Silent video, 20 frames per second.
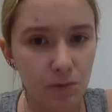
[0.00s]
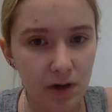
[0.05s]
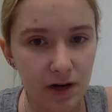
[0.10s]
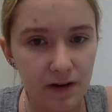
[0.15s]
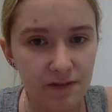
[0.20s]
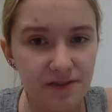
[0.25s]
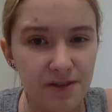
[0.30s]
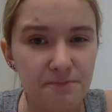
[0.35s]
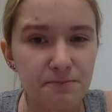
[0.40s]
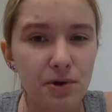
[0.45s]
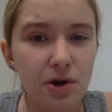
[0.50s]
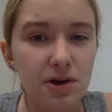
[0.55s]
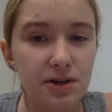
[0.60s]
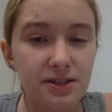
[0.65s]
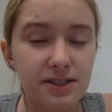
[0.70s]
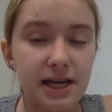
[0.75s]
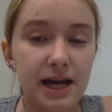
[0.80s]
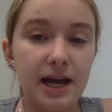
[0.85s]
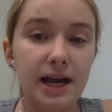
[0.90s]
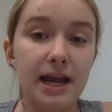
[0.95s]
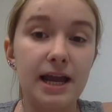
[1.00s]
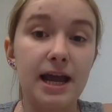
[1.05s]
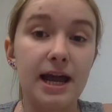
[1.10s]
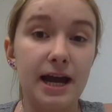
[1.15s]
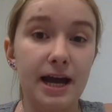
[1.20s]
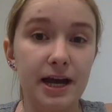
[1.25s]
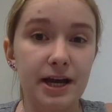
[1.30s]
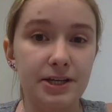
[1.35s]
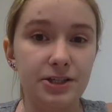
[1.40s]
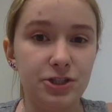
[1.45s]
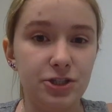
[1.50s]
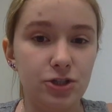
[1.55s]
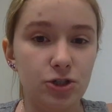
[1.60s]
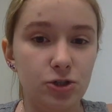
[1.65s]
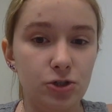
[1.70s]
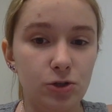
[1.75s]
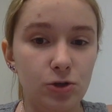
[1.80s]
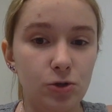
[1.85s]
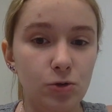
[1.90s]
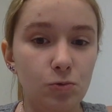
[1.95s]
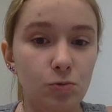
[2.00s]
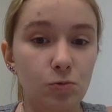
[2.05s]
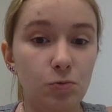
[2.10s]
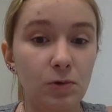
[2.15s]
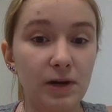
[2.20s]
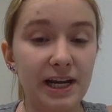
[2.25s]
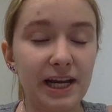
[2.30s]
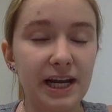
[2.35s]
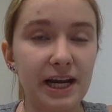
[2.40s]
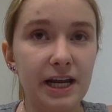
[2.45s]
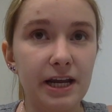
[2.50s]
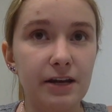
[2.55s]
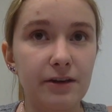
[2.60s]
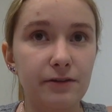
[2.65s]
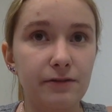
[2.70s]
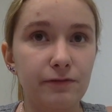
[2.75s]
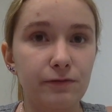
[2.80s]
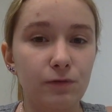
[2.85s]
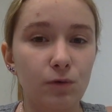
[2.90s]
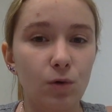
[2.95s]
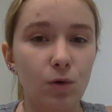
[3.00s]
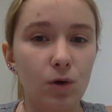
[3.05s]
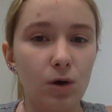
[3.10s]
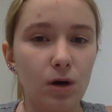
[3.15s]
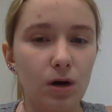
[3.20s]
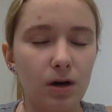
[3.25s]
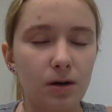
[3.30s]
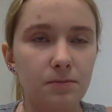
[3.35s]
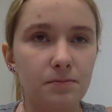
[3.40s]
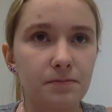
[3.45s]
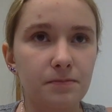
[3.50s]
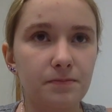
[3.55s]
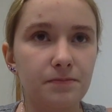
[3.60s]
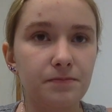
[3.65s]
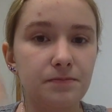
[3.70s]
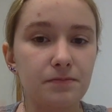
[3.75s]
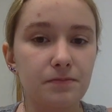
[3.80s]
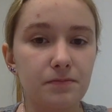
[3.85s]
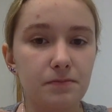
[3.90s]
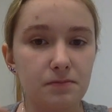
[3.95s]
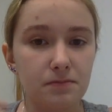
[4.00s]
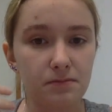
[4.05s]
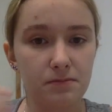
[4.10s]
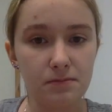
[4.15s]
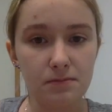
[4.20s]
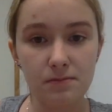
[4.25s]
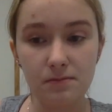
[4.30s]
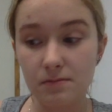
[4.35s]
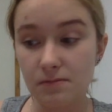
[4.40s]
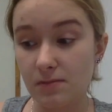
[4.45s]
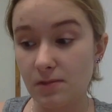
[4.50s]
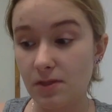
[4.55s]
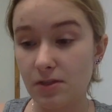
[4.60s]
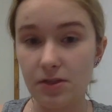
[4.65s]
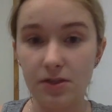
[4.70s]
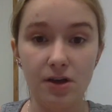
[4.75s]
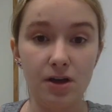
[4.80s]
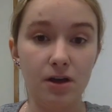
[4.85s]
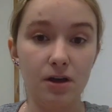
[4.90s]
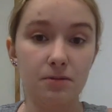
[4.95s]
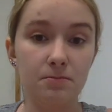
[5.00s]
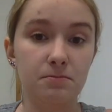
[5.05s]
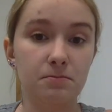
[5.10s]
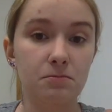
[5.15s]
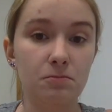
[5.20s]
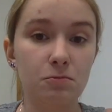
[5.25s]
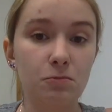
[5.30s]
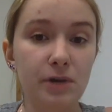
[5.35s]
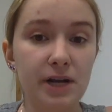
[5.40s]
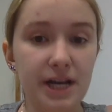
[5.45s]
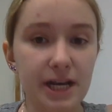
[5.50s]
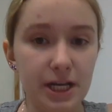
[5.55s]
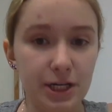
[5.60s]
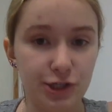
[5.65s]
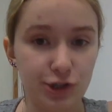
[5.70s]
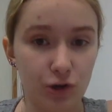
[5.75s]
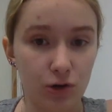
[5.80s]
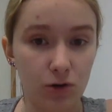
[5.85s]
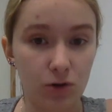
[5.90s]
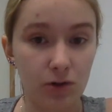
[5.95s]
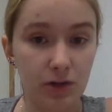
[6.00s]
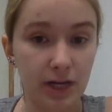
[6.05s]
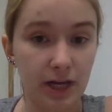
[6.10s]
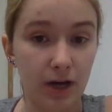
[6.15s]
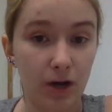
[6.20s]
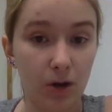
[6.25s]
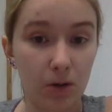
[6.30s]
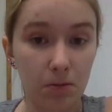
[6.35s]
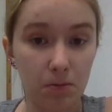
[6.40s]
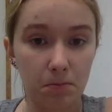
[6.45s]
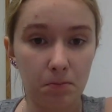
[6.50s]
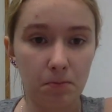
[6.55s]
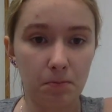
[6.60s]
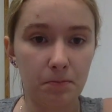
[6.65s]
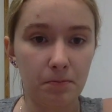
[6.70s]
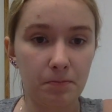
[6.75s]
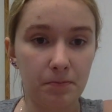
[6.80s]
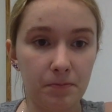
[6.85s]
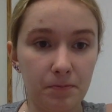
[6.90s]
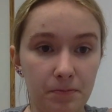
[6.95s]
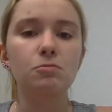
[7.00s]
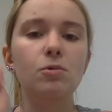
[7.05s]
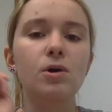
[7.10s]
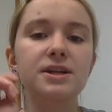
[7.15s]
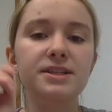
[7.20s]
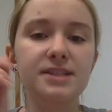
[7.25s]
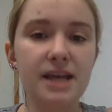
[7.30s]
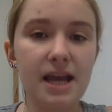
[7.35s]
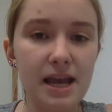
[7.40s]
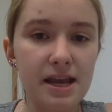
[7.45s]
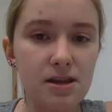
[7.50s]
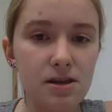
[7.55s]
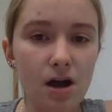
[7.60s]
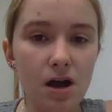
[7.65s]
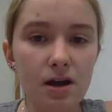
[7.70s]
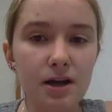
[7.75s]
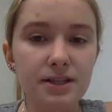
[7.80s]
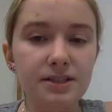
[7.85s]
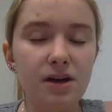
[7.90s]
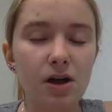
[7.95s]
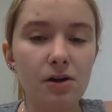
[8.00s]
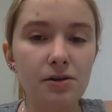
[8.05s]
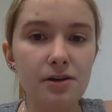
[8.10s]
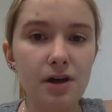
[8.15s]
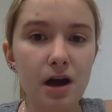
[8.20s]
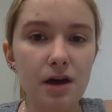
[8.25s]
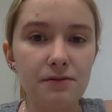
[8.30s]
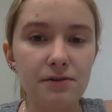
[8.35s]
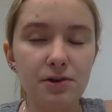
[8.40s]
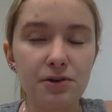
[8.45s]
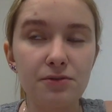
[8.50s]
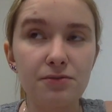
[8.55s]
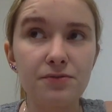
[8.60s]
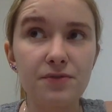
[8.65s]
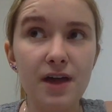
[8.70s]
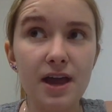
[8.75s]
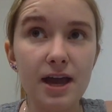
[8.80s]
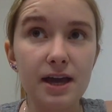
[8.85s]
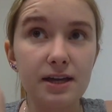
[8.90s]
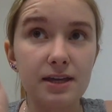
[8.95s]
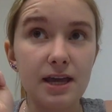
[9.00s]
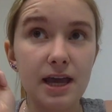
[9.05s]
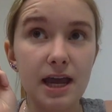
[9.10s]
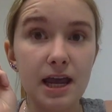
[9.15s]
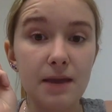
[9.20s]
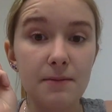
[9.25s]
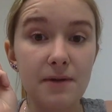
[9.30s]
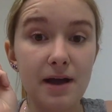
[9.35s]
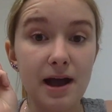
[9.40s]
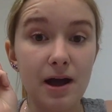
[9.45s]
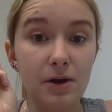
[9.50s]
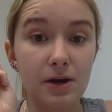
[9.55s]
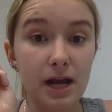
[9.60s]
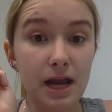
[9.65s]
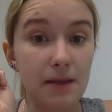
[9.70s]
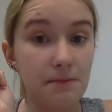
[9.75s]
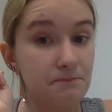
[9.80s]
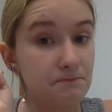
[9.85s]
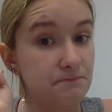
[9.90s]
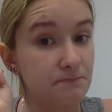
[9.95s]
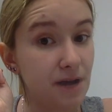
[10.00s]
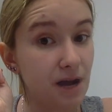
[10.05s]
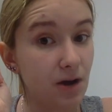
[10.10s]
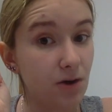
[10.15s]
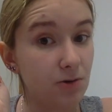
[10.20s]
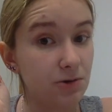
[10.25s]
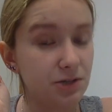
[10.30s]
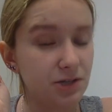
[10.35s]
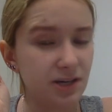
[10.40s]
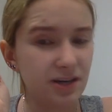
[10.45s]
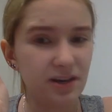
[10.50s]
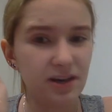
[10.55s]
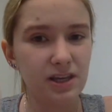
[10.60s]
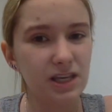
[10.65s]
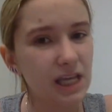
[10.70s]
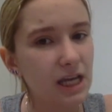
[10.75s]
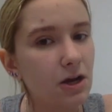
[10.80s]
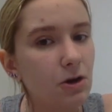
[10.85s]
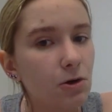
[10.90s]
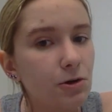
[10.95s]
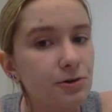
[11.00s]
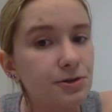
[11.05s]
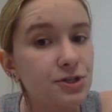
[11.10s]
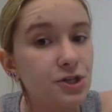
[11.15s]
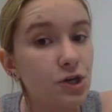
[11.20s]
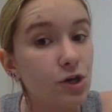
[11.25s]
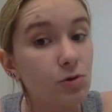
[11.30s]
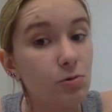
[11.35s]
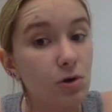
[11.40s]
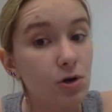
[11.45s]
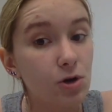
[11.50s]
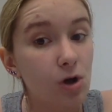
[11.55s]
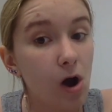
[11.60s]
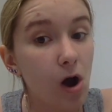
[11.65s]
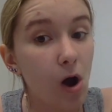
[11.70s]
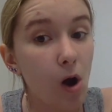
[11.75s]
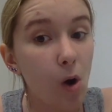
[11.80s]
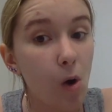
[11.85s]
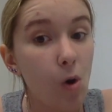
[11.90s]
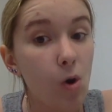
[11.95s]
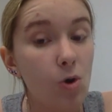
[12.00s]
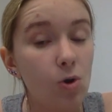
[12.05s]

one of the books I had to read for the reading journal here was a young adult novel that came out about a year or two ago